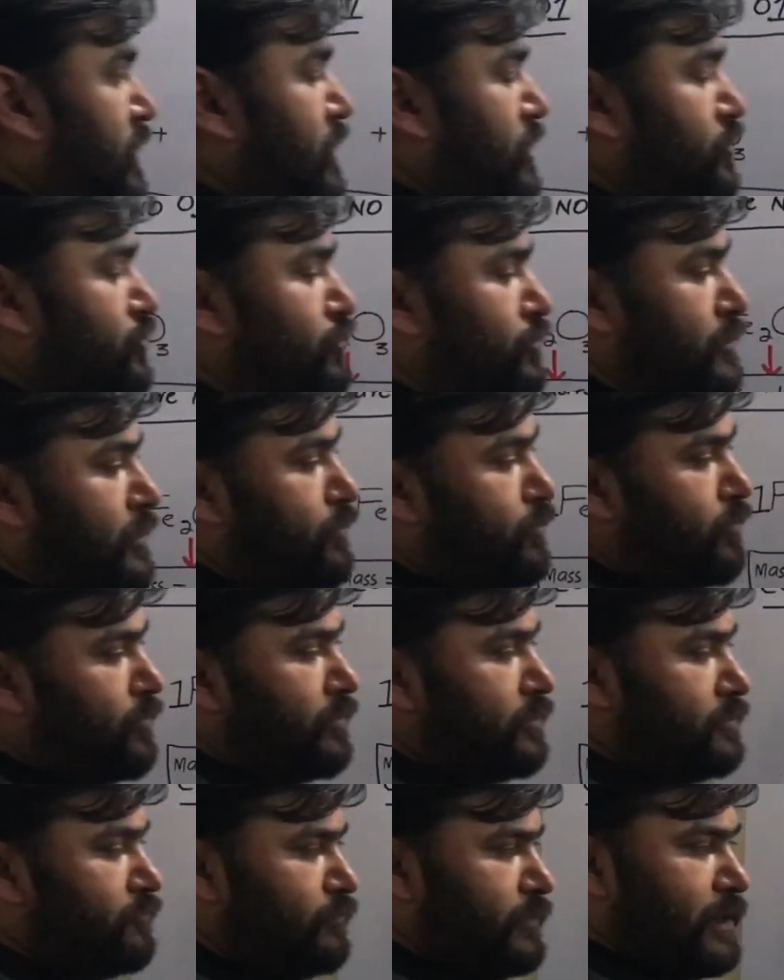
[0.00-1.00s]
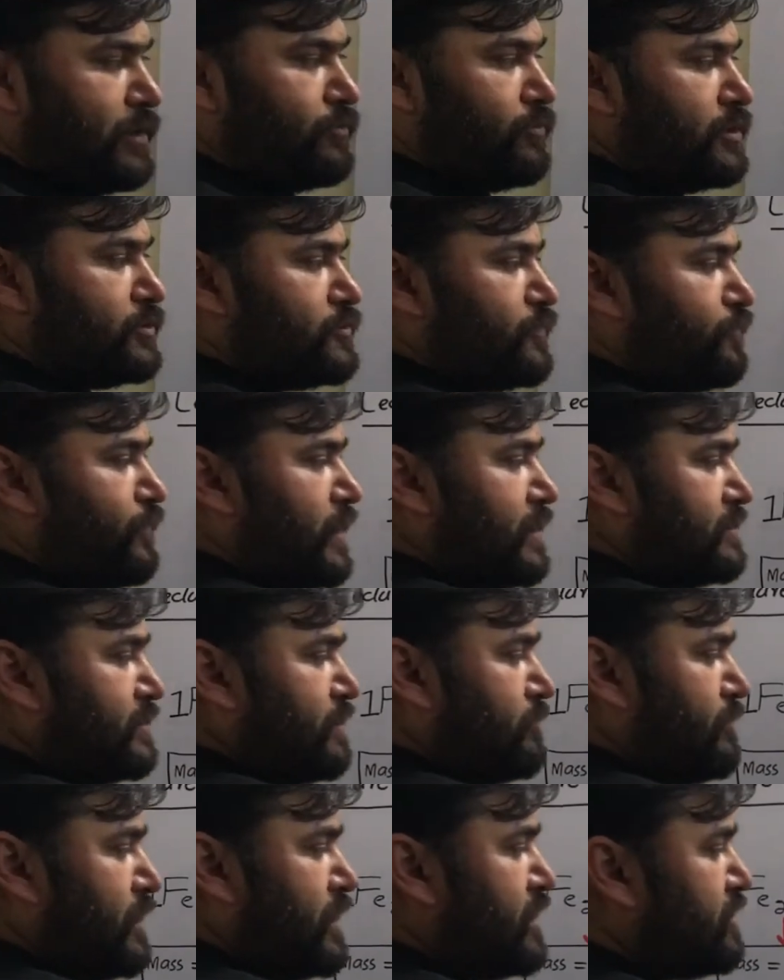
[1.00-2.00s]
So we are going to find
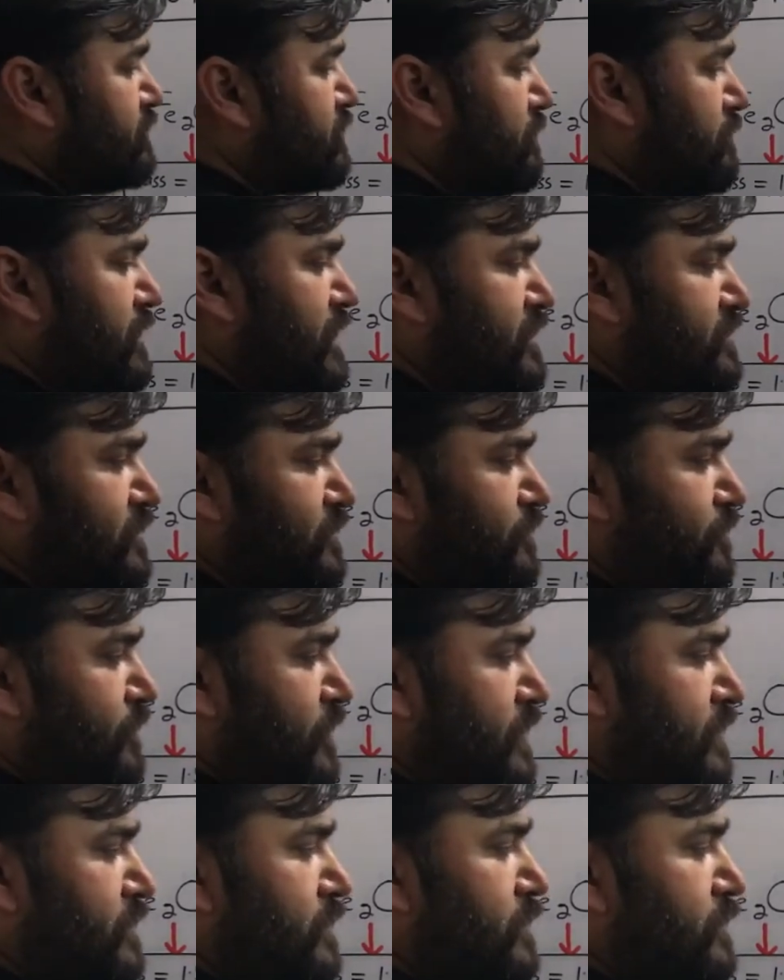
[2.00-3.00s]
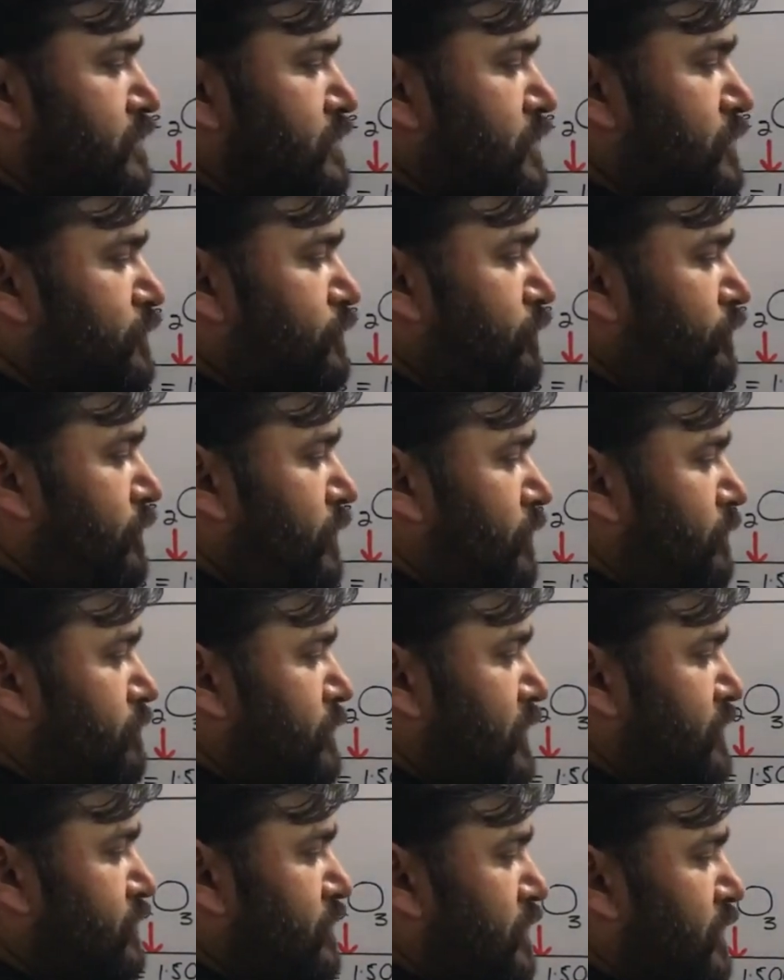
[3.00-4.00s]
the mass. The mass is very easy,
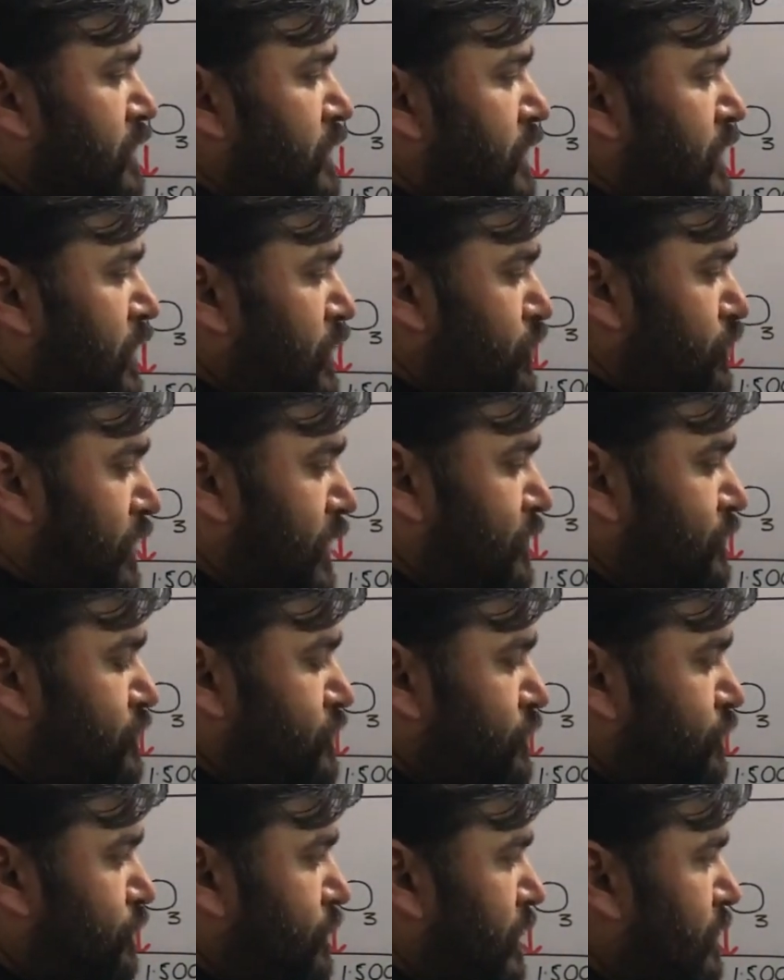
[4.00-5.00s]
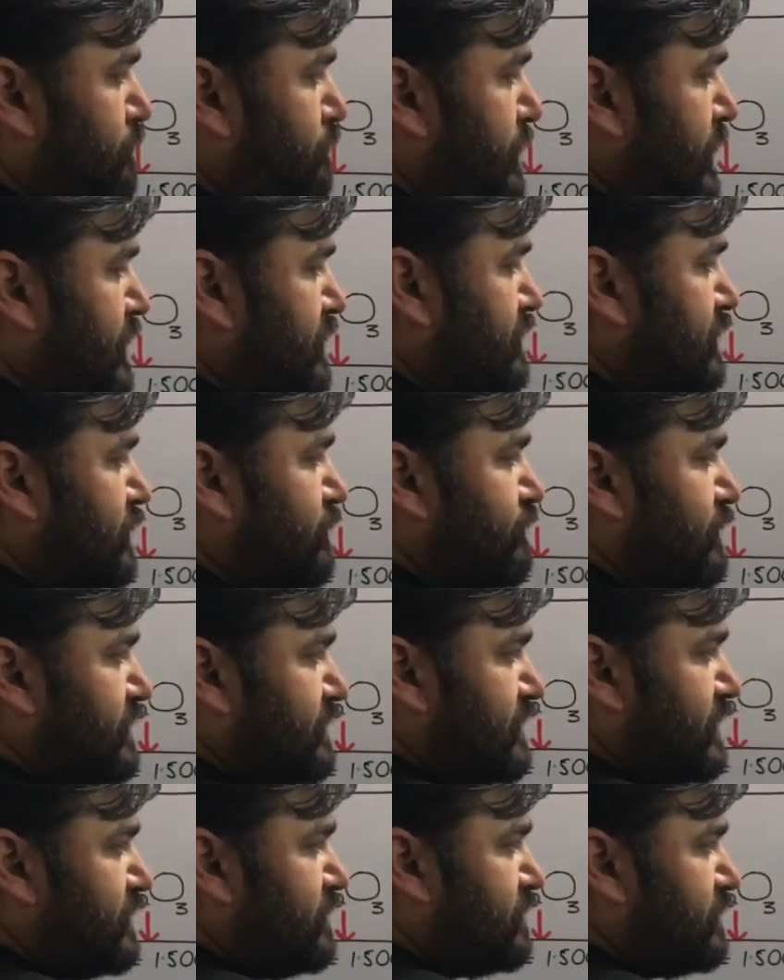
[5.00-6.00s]
just you have to compare this
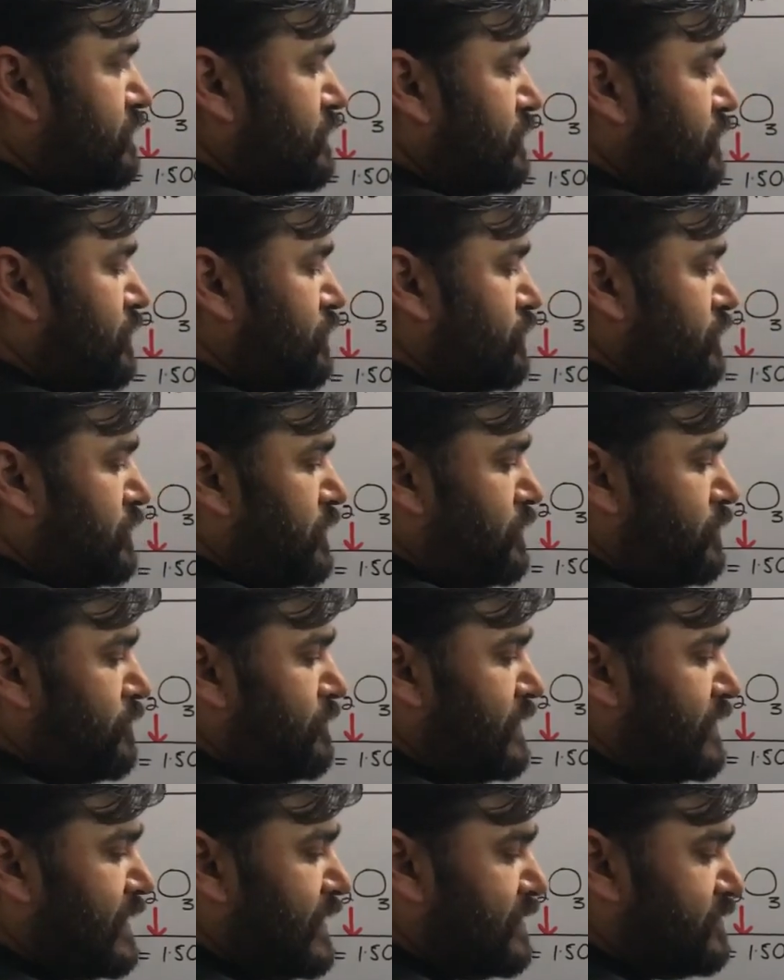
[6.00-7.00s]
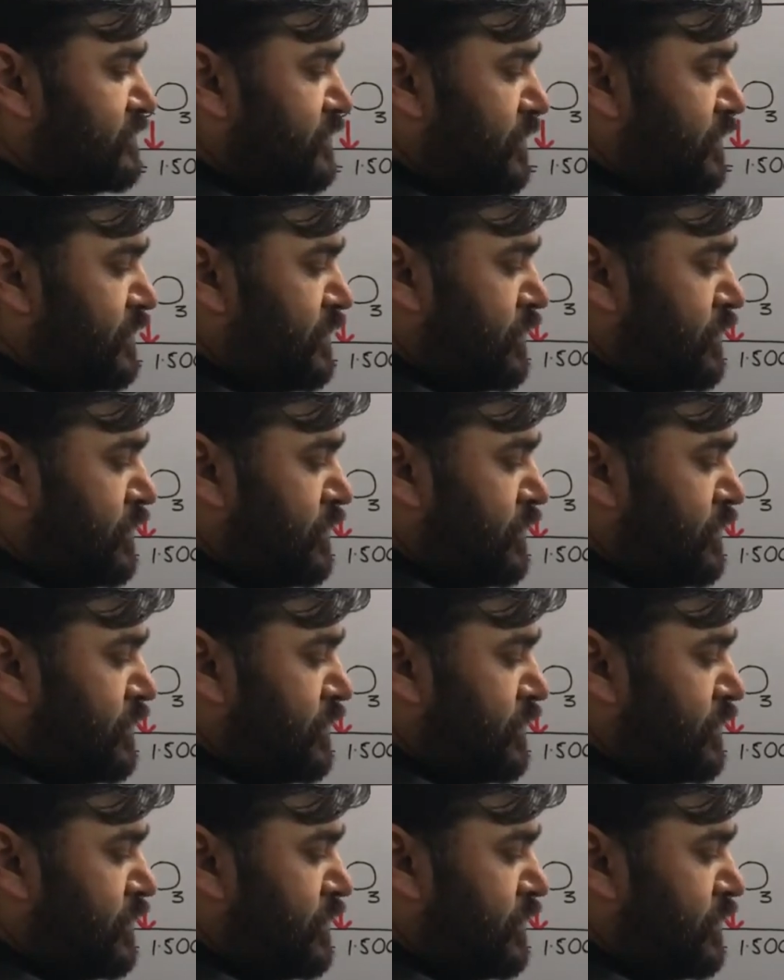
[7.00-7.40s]
with this. So there you will get the